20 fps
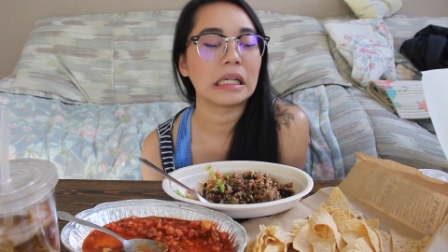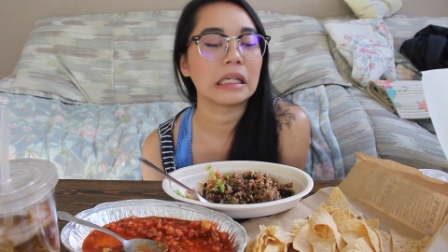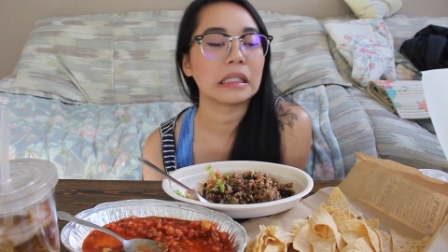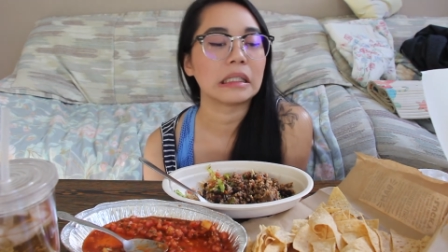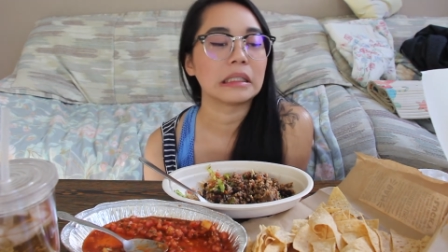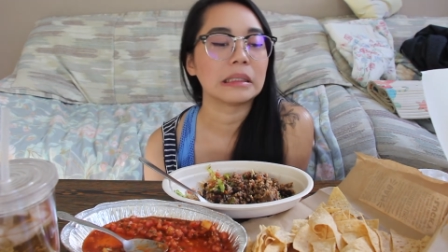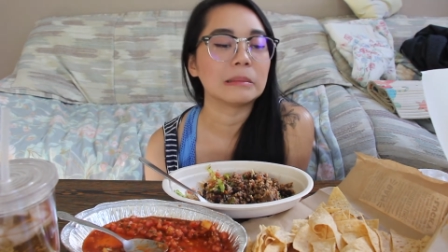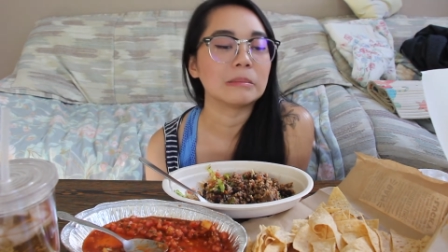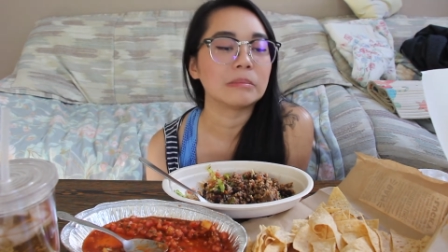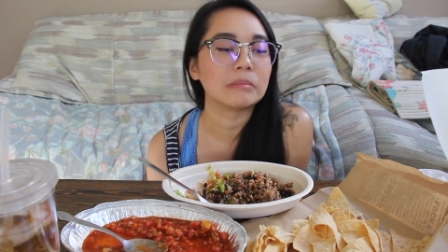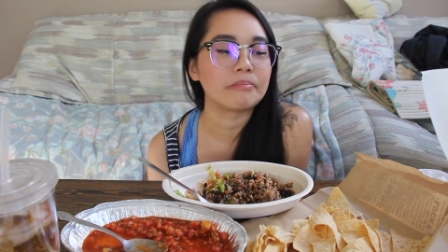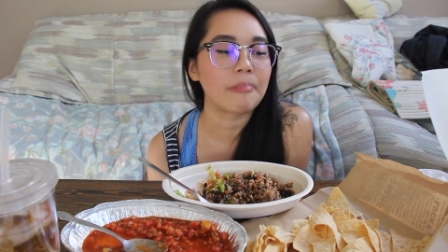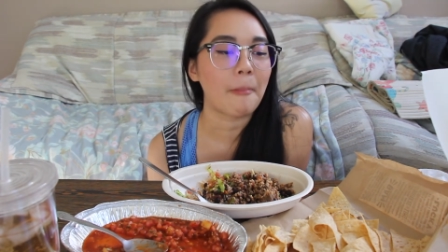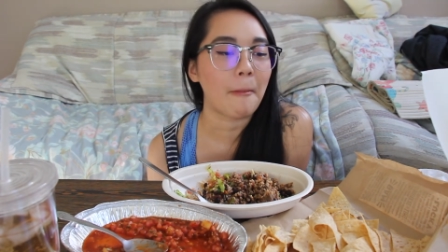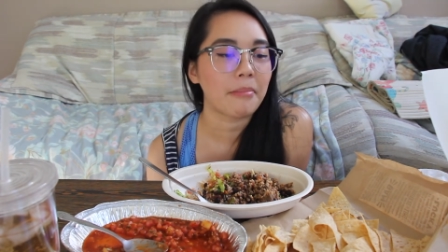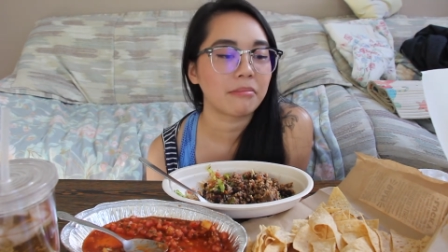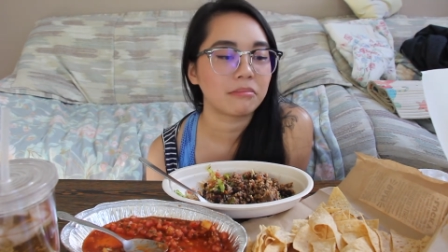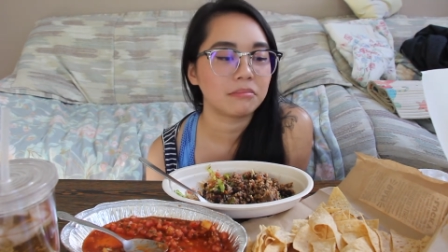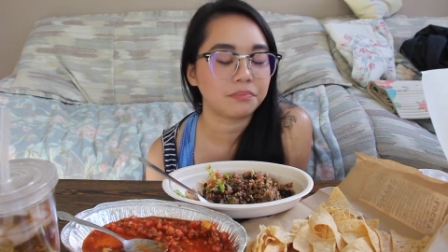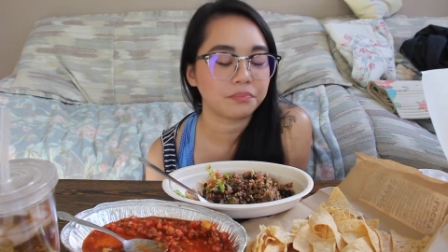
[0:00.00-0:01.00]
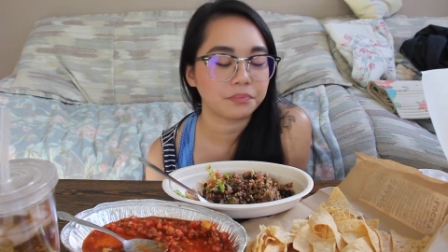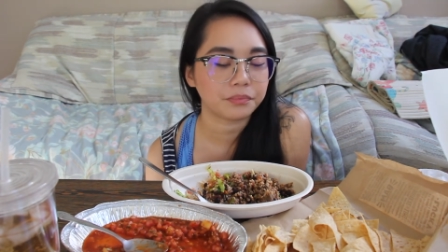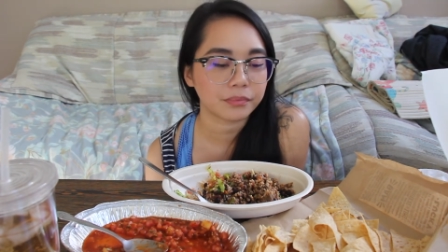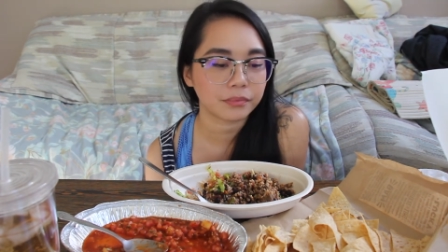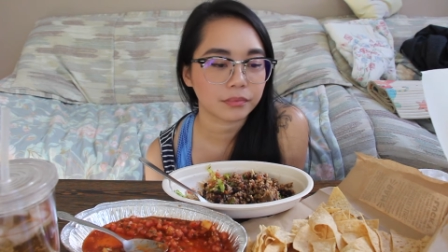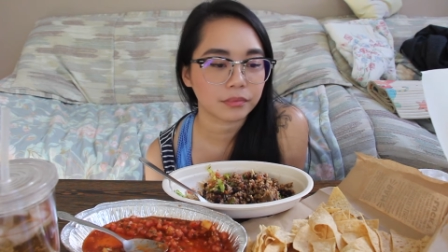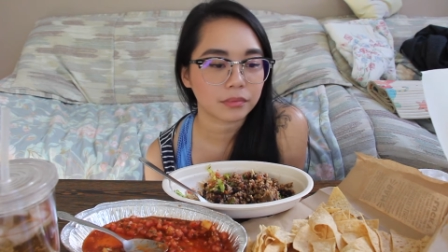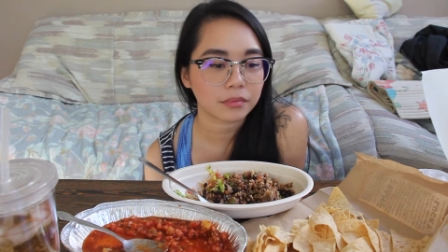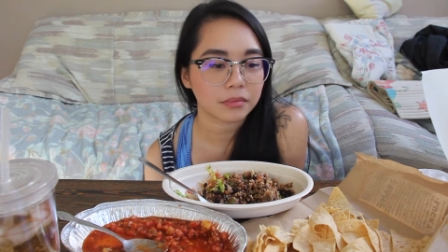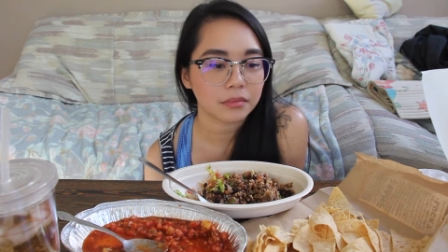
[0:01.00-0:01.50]
Um,
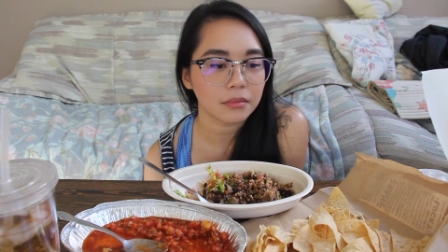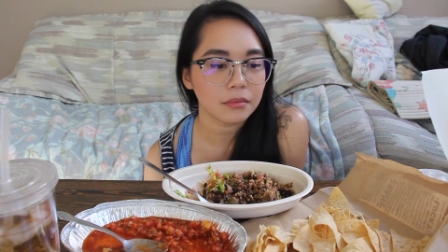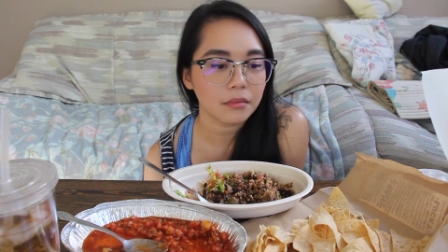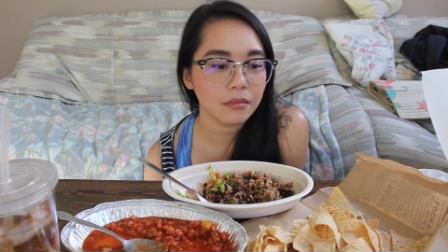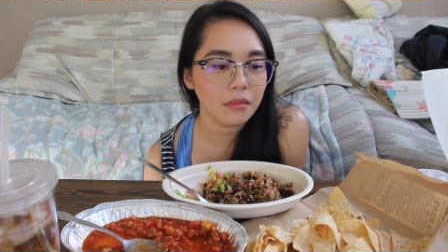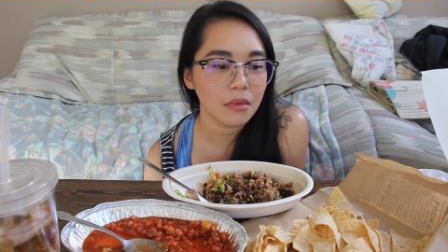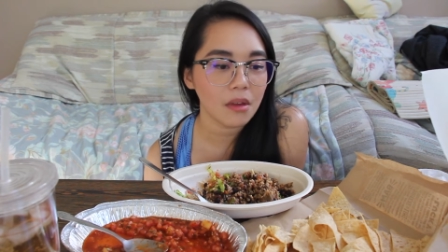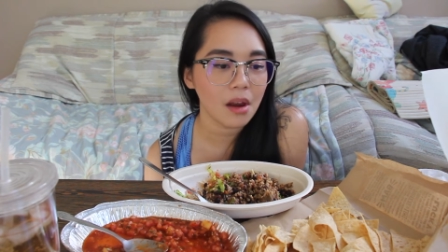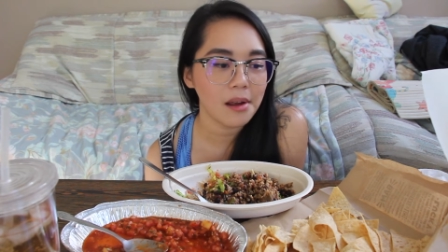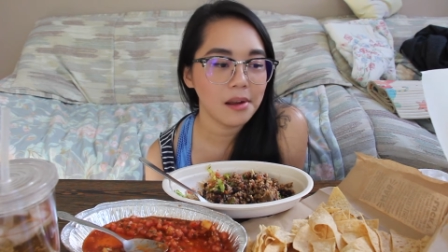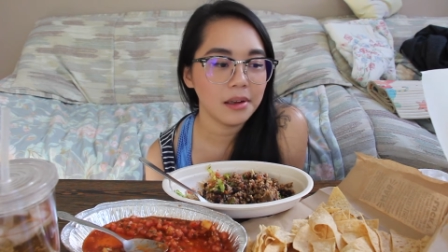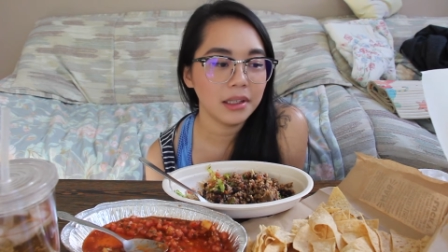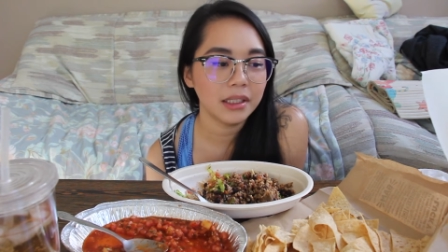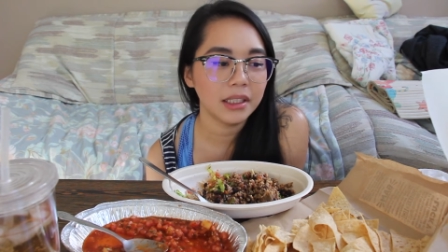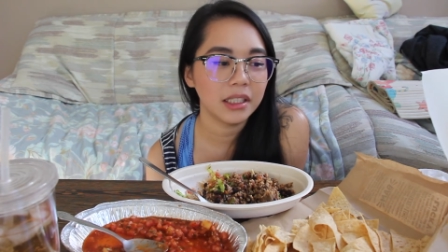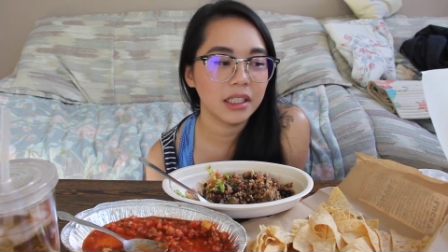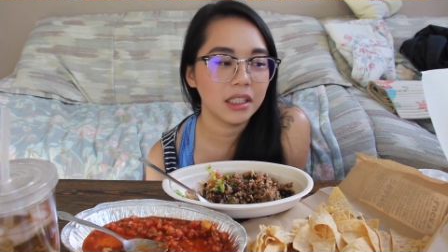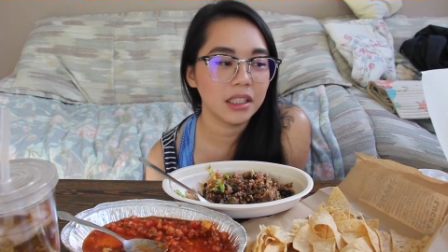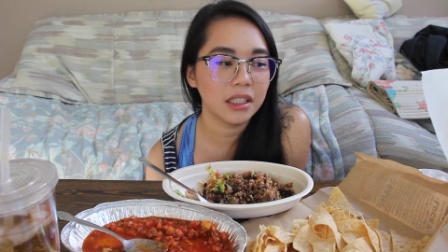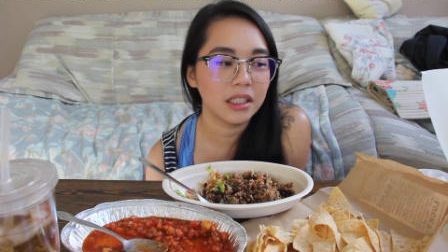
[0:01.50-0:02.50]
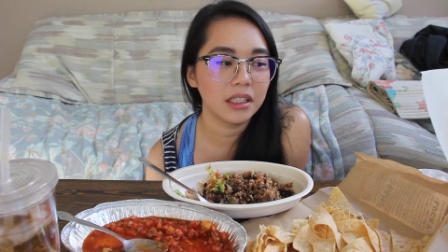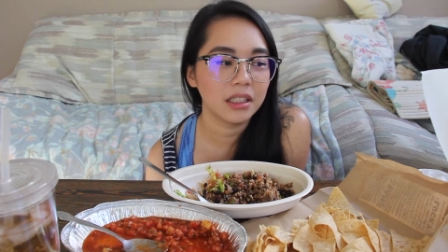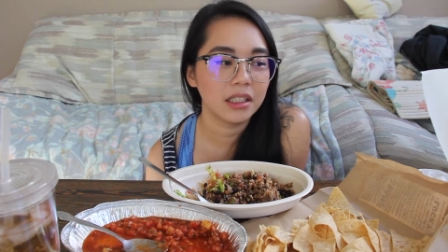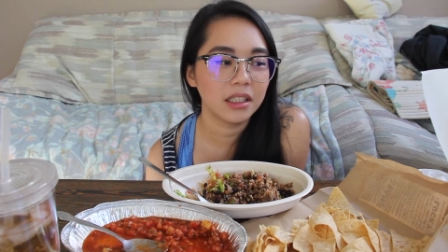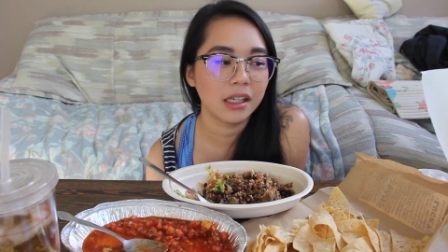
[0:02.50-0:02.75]
he